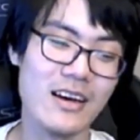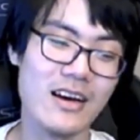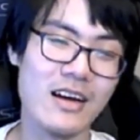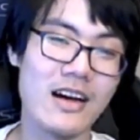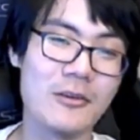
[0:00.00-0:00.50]

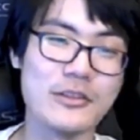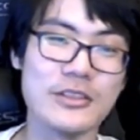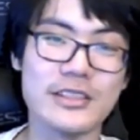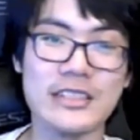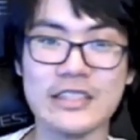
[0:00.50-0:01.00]
that was
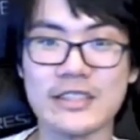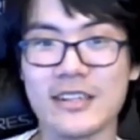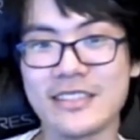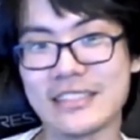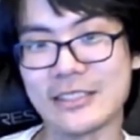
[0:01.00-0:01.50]
just an
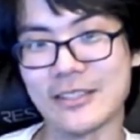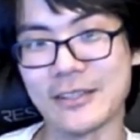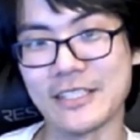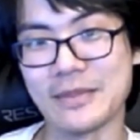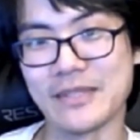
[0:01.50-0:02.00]
exhausting
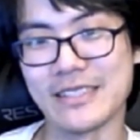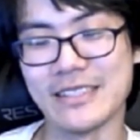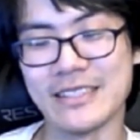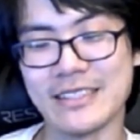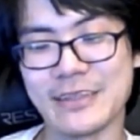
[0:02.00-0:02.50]
tourney
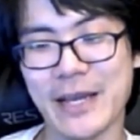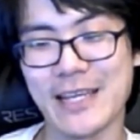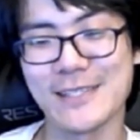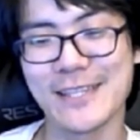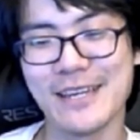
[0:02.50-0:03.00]
because
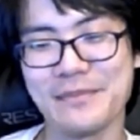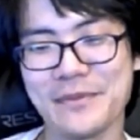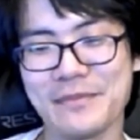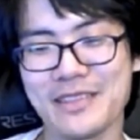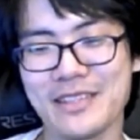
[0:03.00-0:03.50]
Smash Camp,
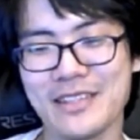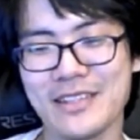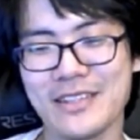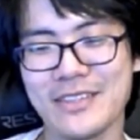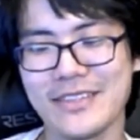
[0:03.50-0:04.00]
you
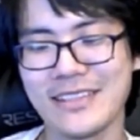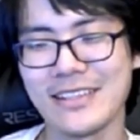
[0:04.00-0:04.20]
know,